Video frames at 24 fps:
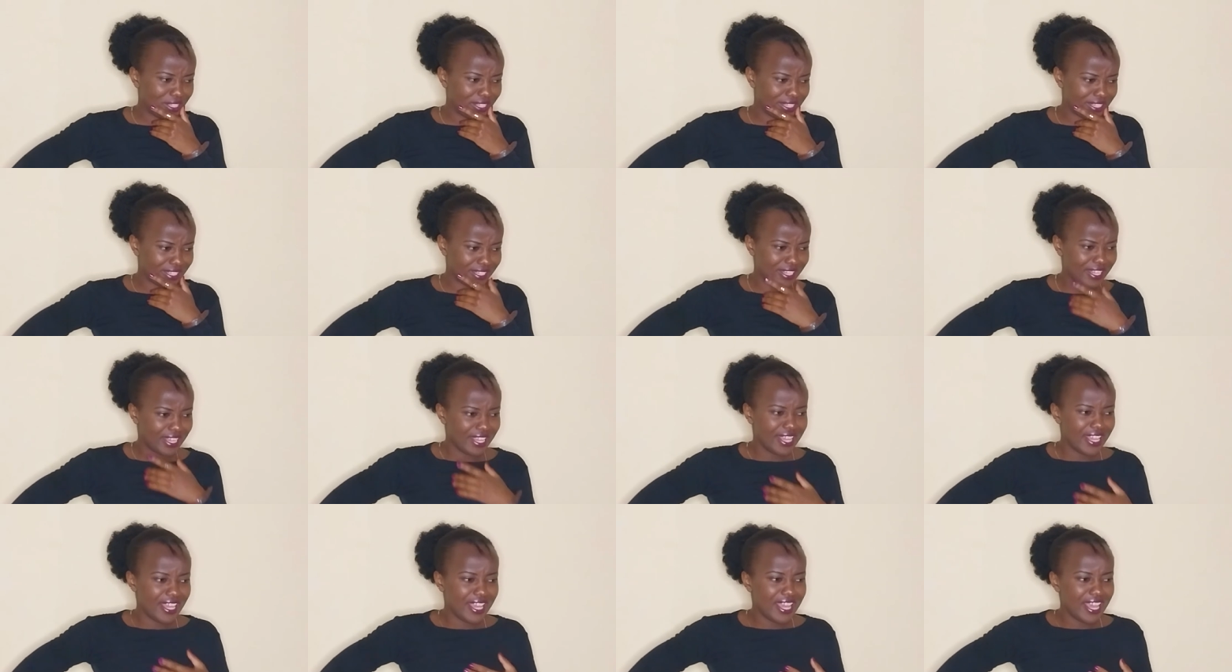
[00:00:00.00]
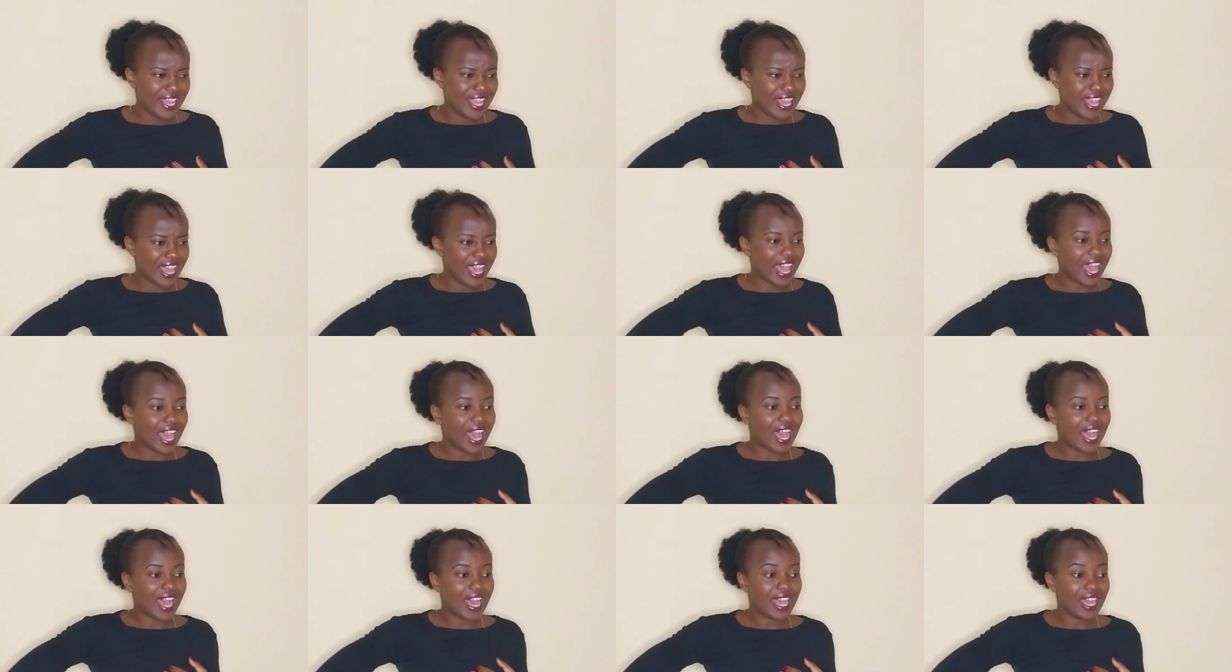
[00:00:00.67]
it
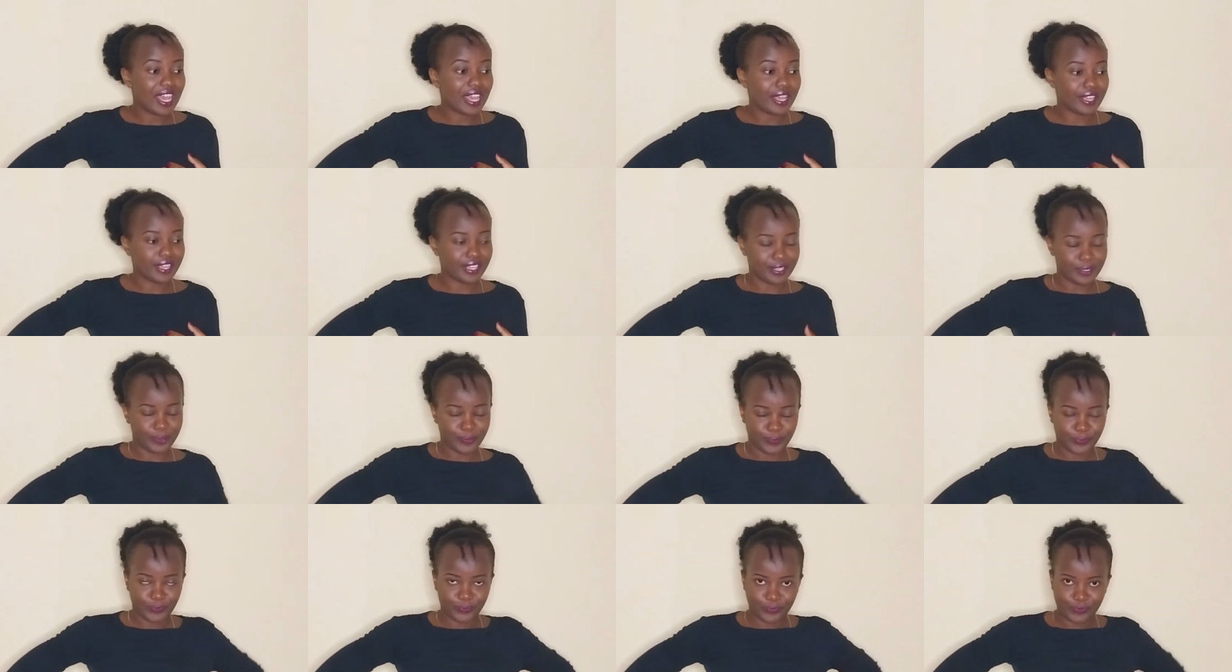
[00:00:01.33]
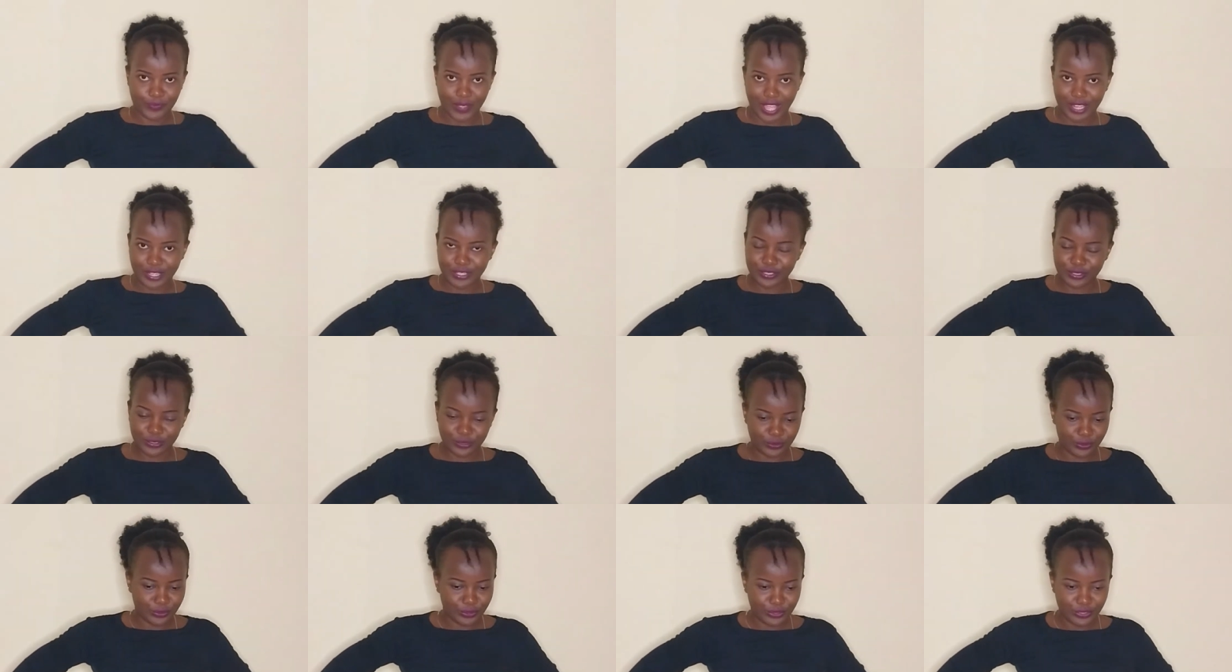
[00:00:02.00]
hey i don't
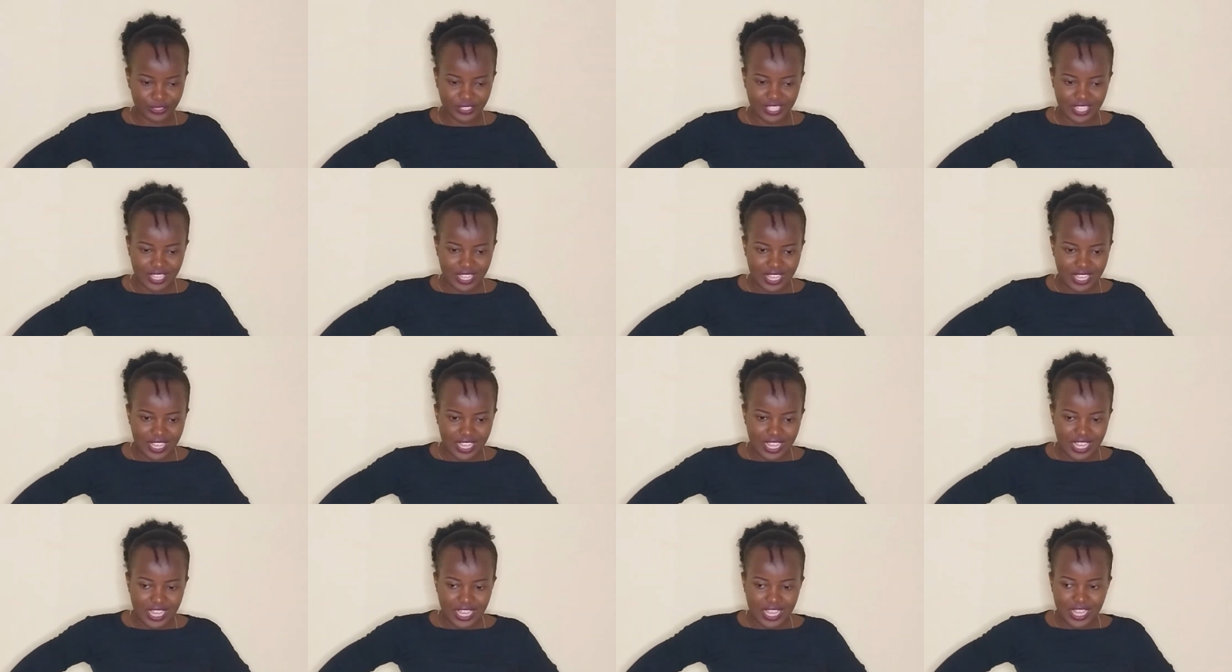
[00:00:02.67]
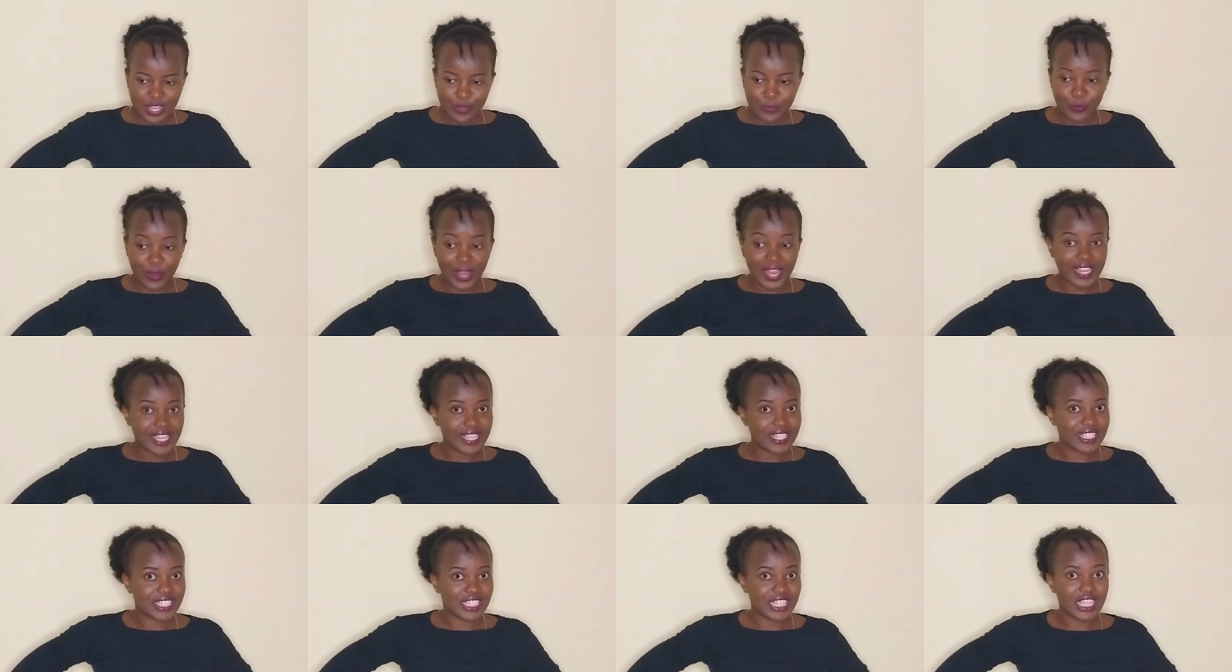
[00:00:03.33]
know why
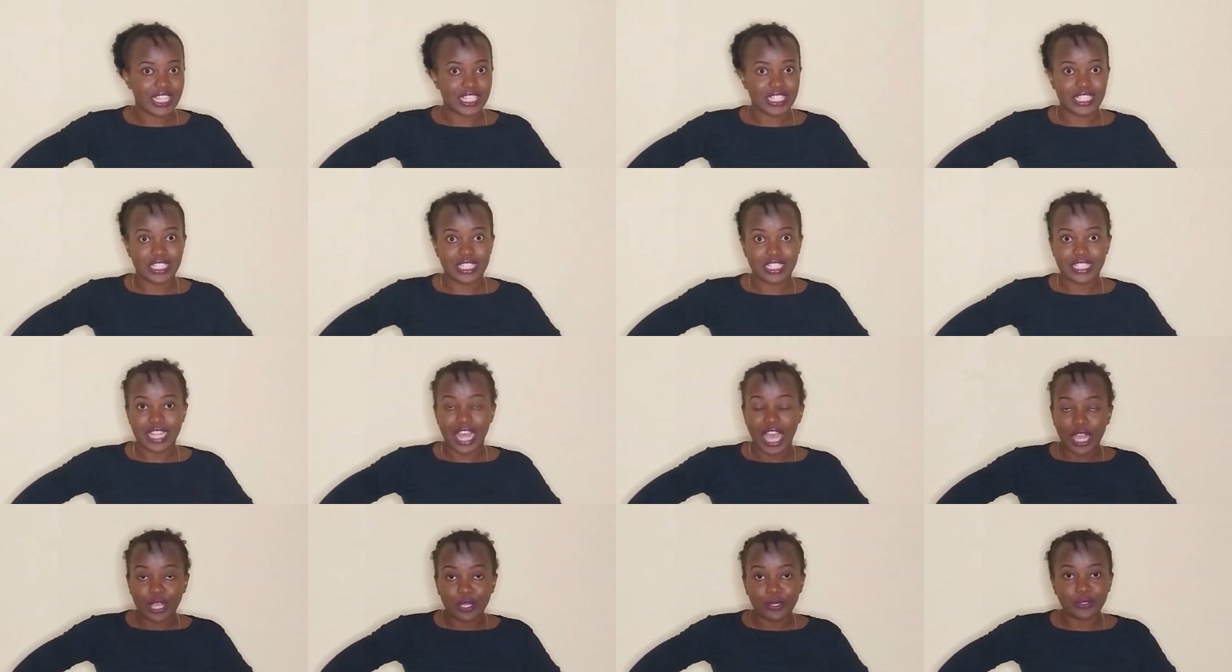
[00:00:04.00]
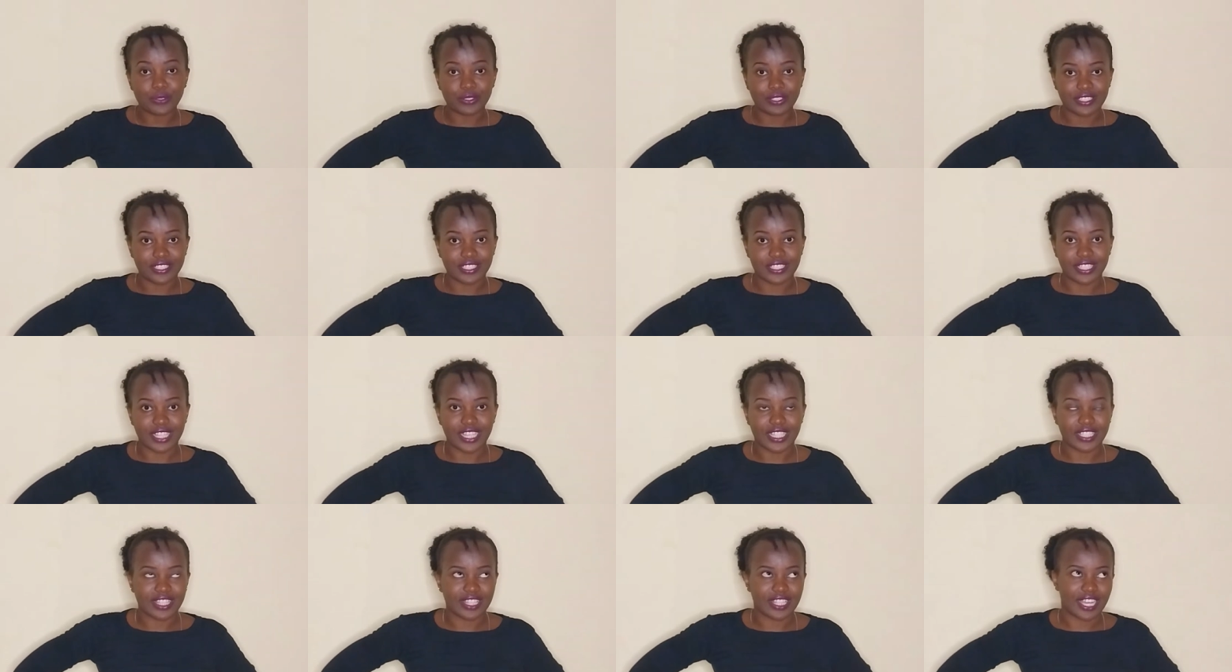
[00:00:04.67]
it had tangled
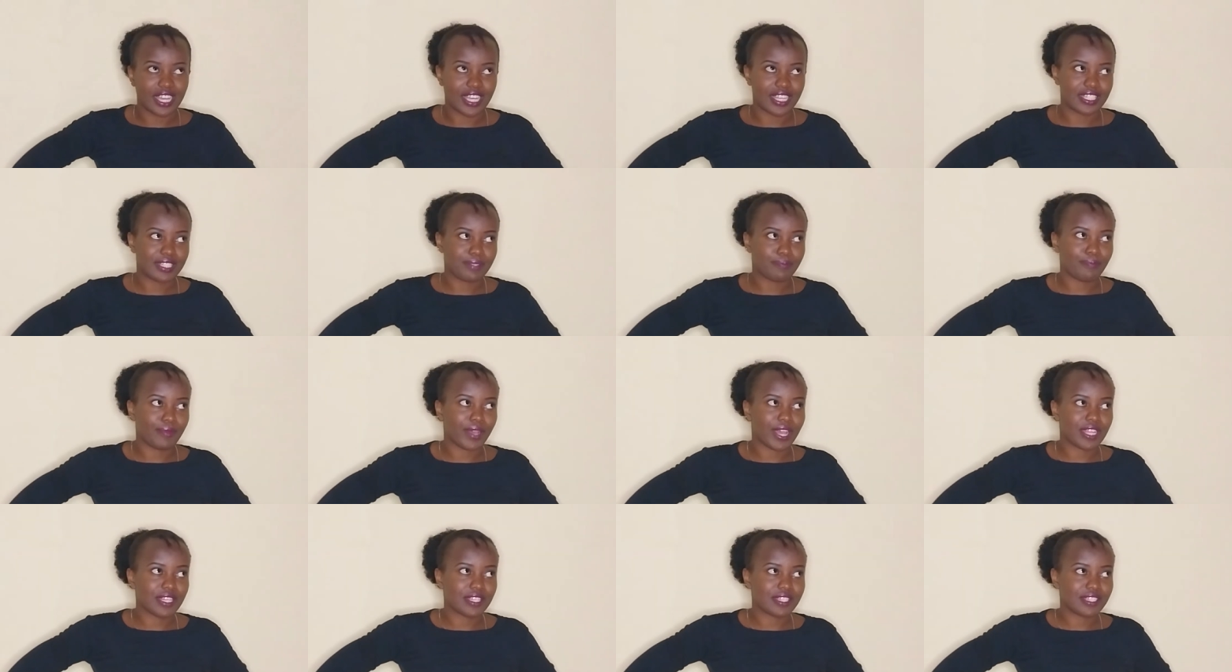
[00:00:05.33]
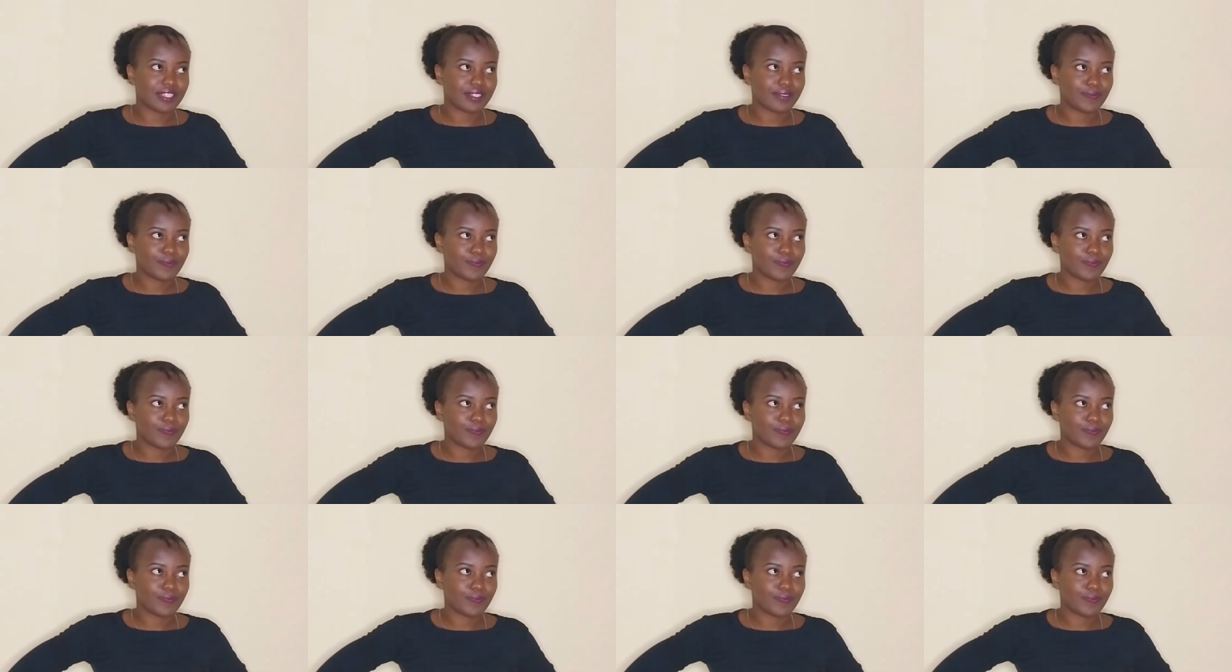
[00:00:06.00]
like that but